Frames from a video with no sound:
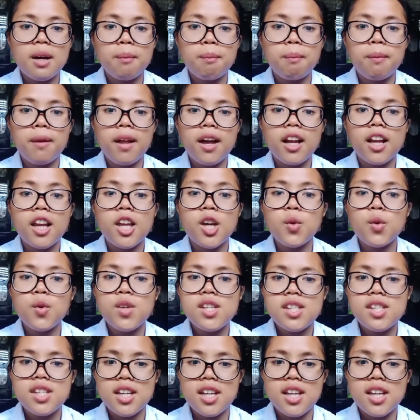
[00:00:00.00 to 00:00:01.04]
applied
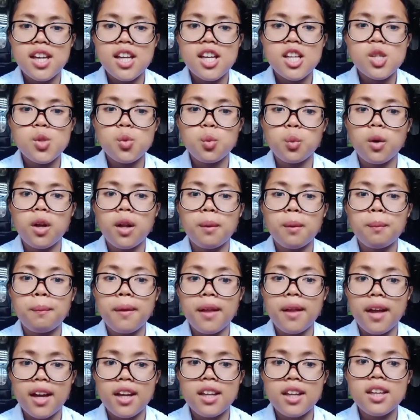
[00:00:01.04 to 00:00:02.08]
linguistics is well
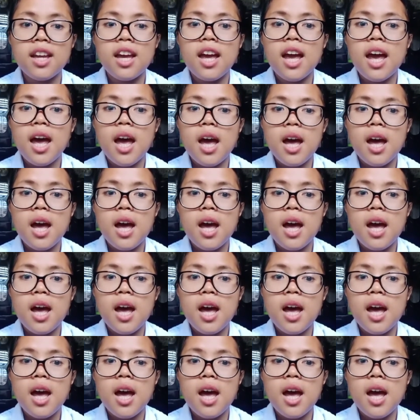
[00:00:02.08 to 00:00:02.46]
planned,